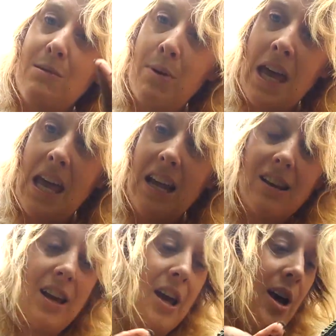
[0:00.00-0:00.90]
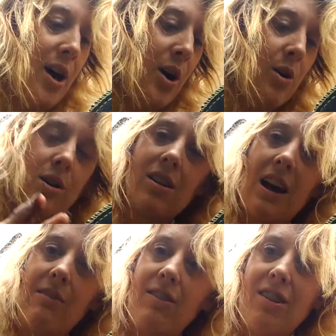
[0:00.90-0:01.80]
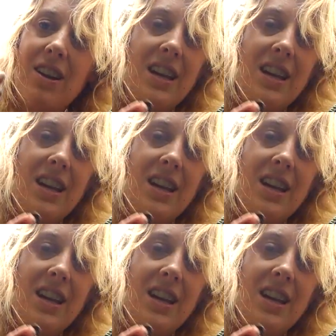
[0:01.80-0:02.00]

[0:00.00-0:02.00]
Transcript: in paint or covered